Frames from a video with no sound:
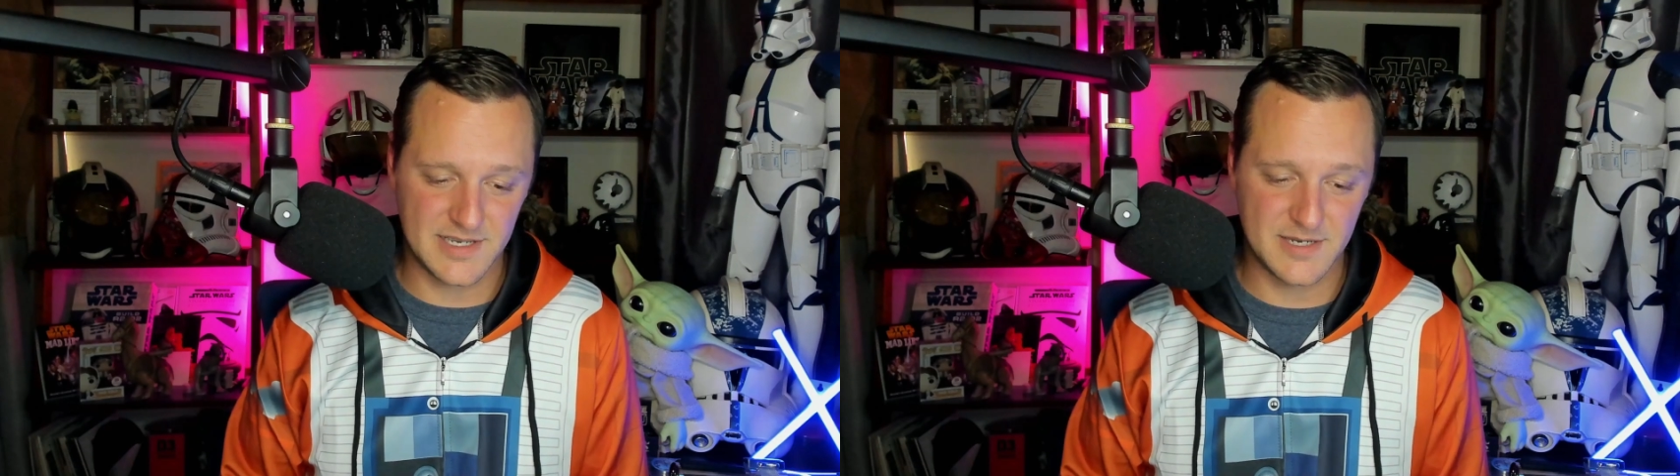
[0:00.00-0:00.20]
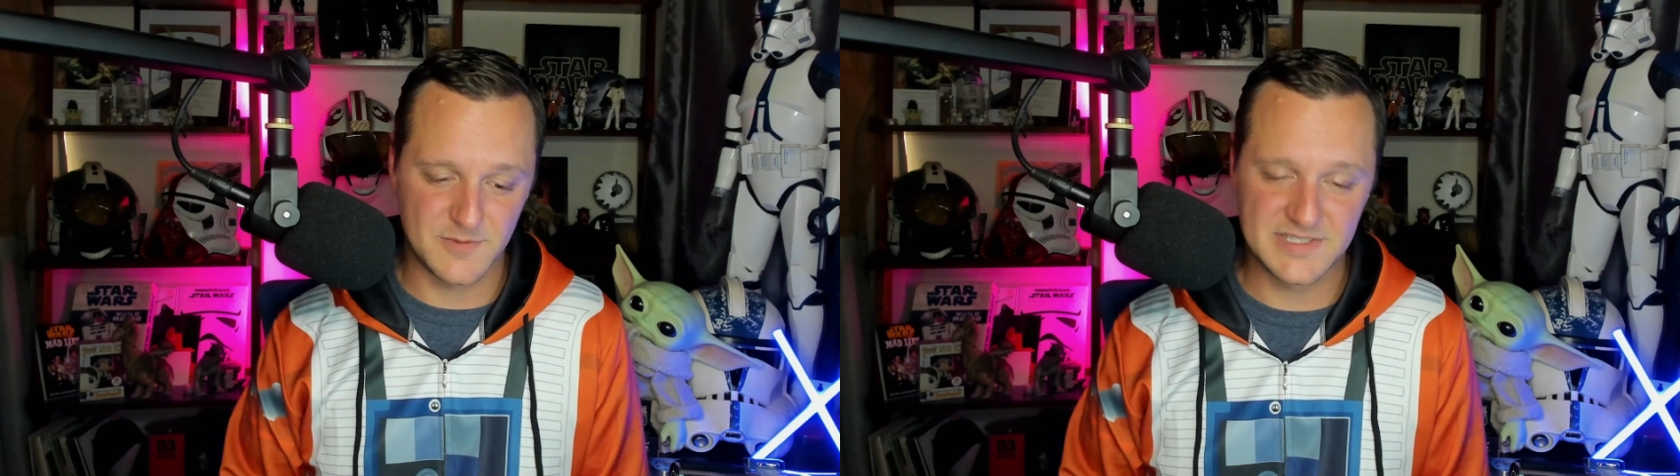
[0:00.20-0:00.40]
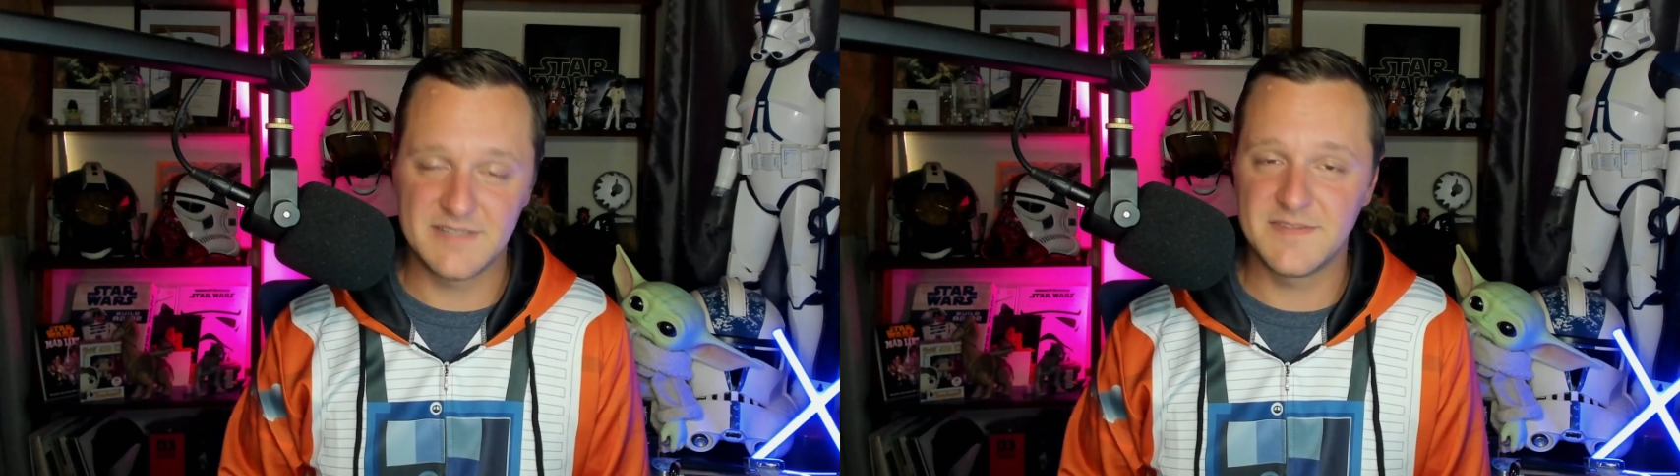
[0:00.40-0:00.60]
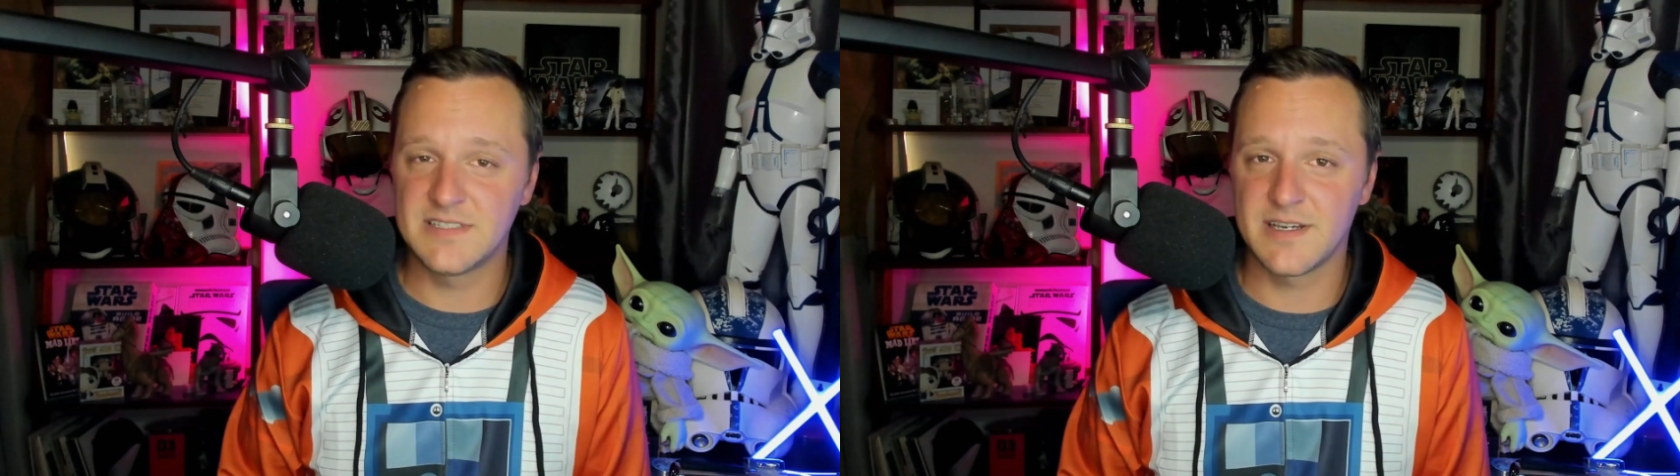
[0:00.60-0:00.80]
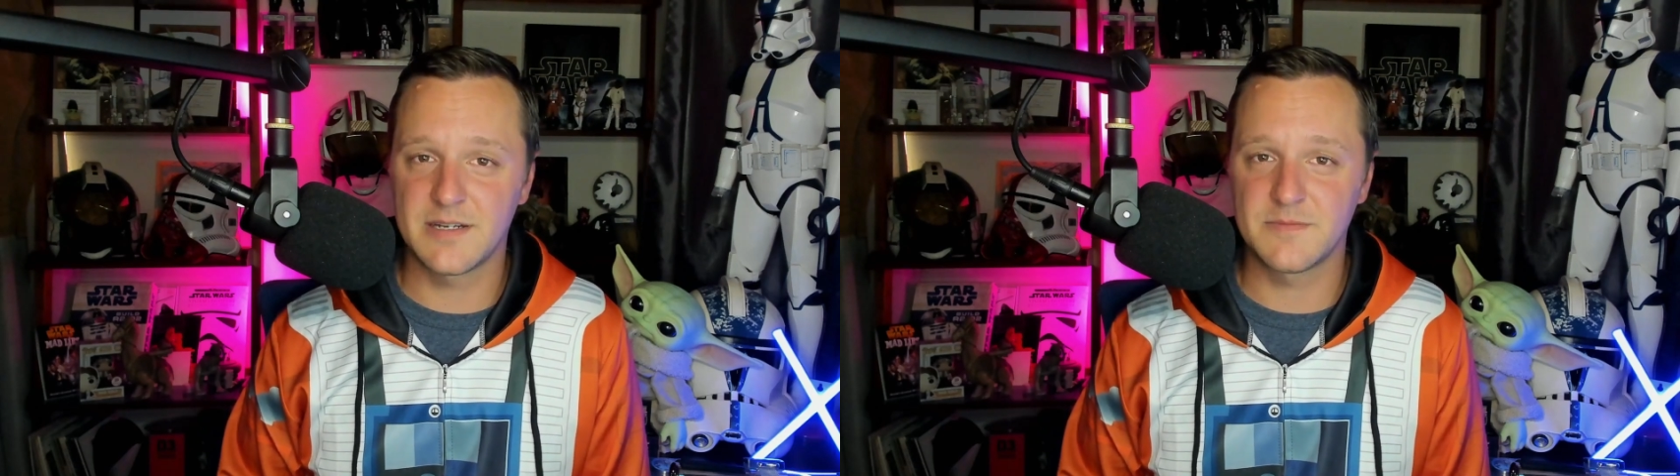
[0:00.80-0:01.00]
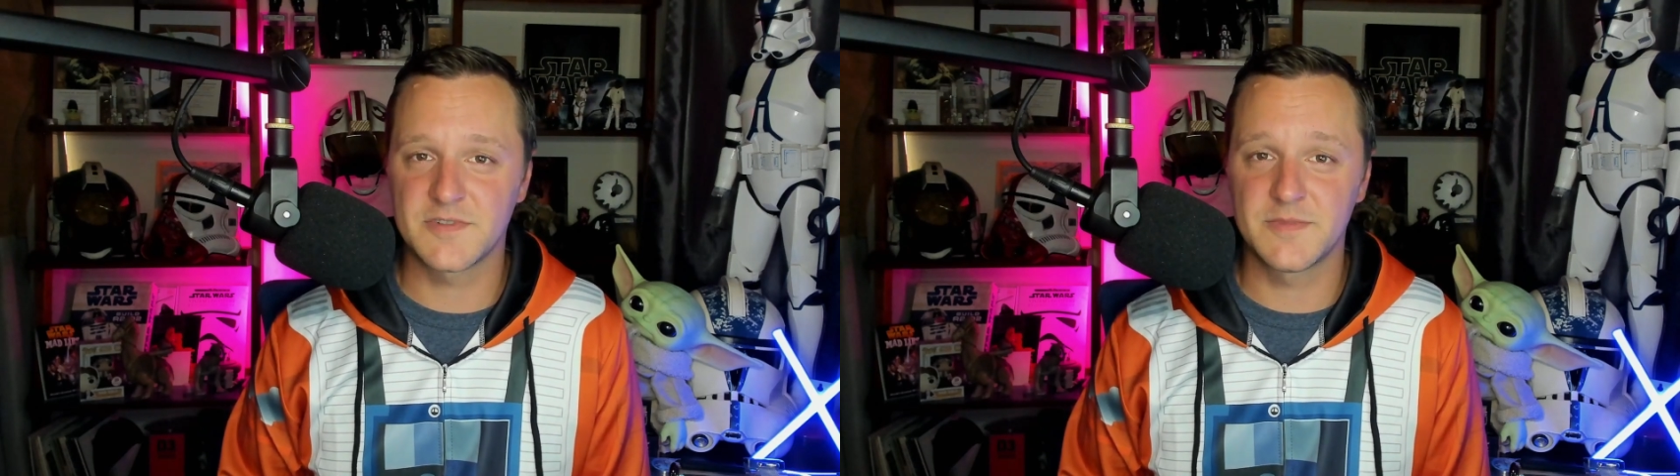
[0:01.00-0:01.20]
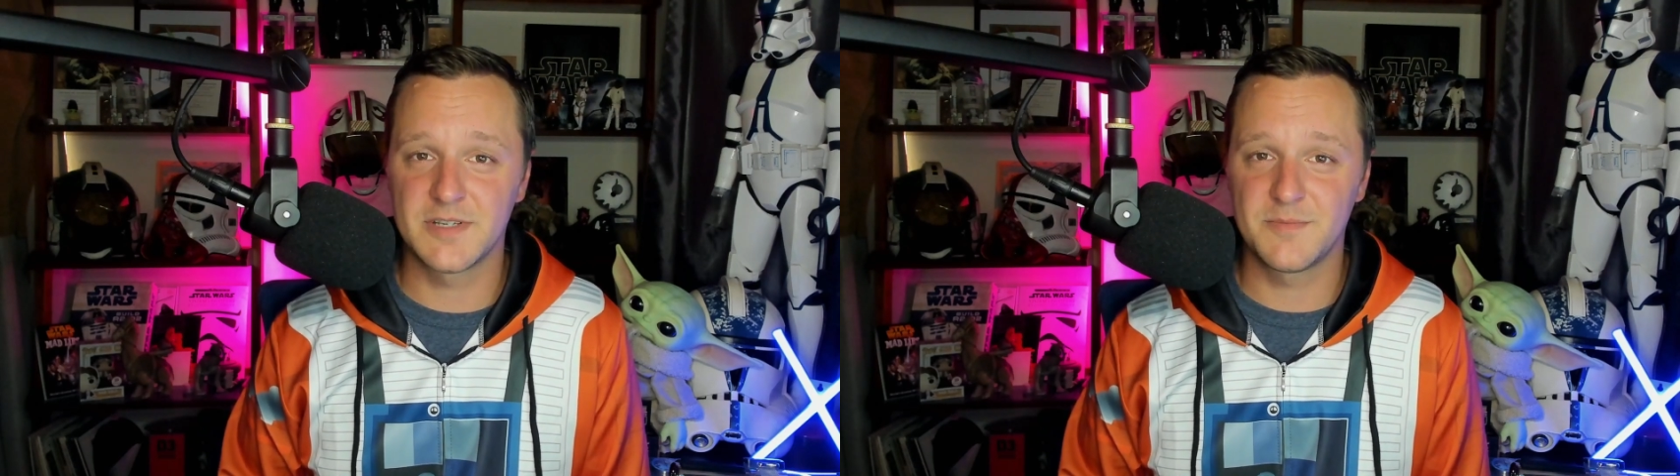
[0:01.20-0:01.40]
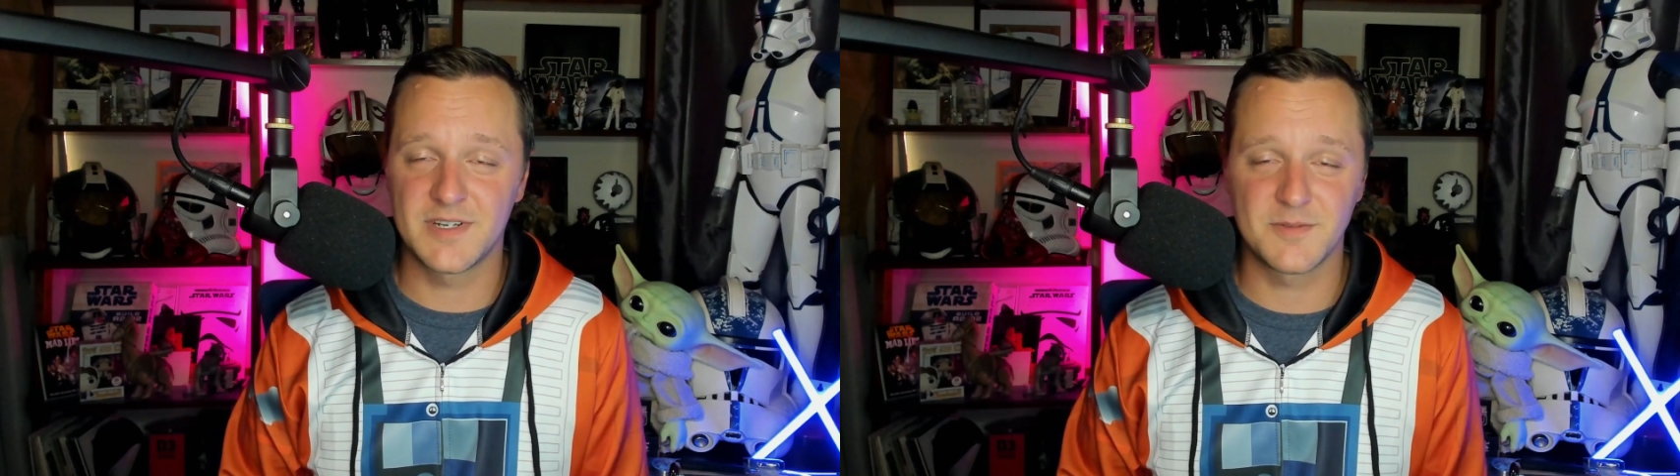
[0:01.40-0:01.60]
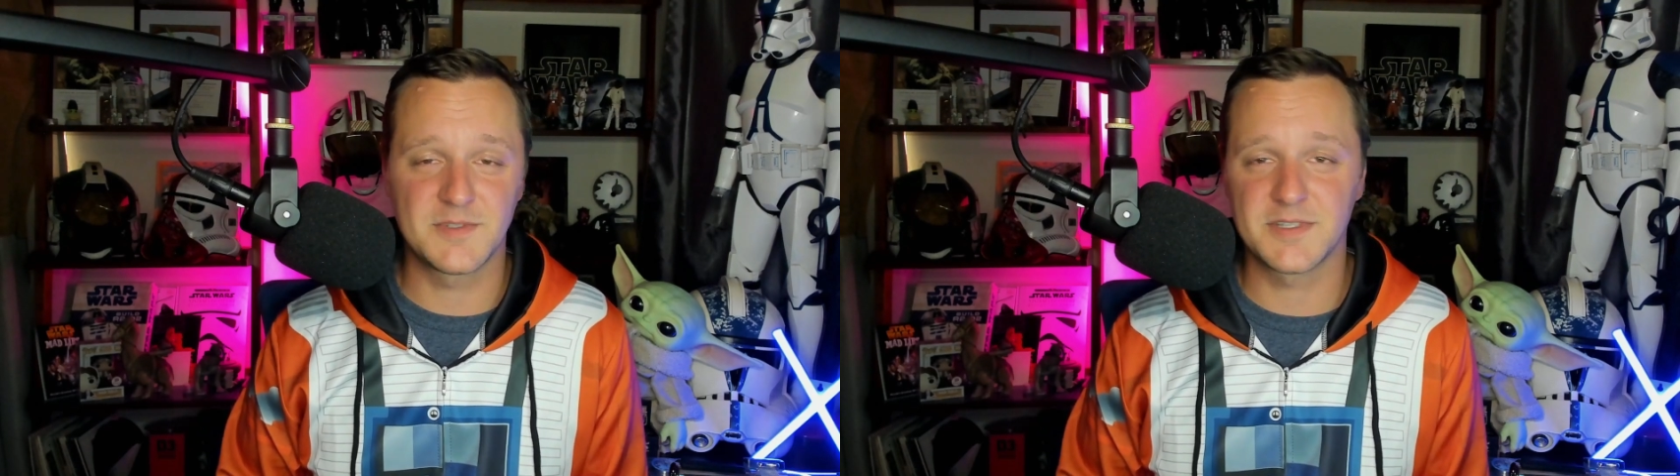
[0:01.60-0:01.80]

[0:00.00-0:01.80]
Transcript: I received these items from them and I was